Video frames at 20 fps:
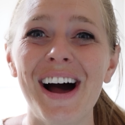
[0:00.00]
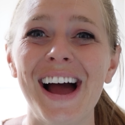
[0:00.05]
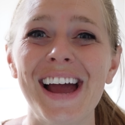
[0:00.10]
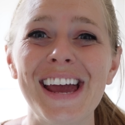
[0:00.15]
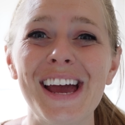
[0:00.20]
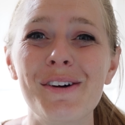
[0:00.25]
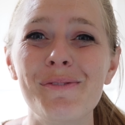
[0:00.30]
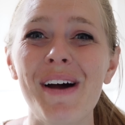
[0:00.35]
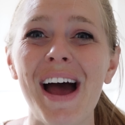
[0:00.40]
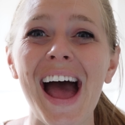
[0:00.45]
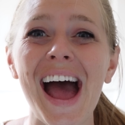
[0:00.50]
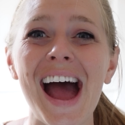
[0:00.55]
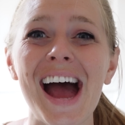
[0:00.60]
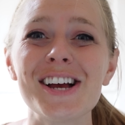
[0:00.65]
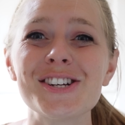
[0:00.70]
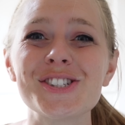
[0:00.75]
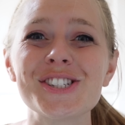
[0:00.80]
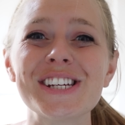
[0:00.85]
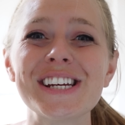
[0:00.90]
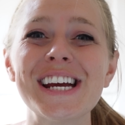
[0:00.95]
I am
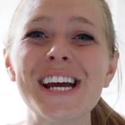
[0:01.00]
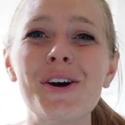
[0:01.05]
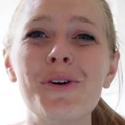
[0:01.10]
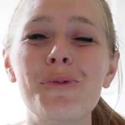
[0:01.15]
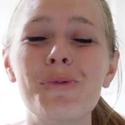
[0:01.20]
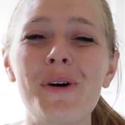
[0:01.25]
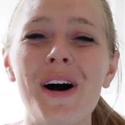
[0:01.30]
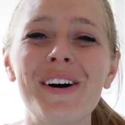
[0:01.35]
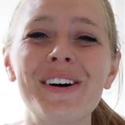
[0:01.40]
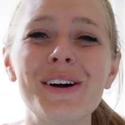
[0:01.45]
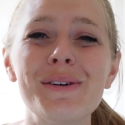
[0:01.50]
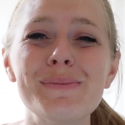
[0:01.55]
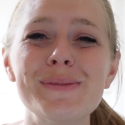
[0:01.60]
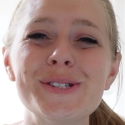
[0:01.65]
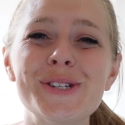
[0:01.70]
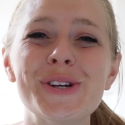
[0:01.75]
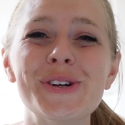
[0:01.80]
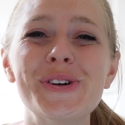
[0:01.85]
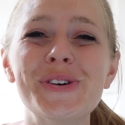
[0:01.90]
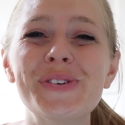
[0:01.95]
Ashley. Welcome
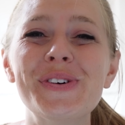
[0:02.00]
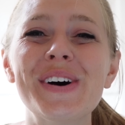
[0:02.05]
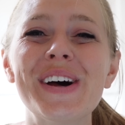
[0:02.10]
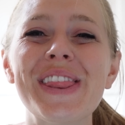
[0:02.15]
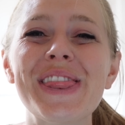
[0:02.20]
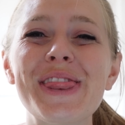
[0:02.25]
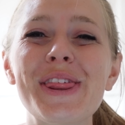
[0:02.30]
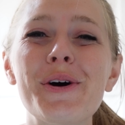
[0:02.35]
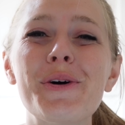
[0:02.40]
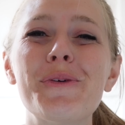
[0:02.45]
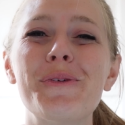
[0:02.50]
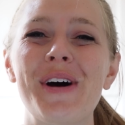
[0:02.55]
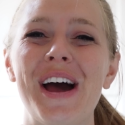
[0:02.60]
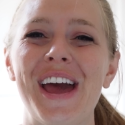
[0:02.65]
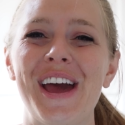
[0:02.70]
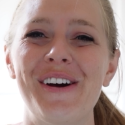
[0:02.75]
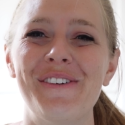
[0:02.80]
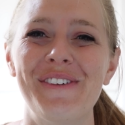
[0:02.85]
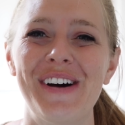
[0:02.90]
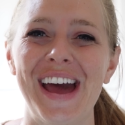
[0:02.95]
to The
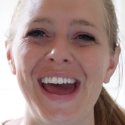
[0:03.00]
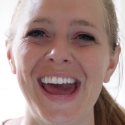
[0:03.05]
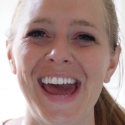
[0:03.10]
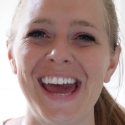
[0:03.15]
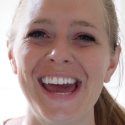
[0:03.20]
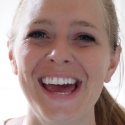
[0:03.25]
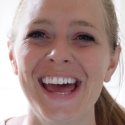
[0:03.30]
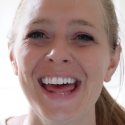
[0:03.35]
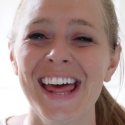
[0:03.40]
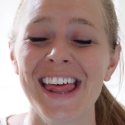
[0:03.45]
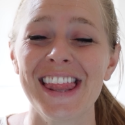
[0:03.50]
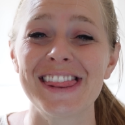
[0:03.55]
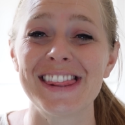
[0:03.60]
Way Away.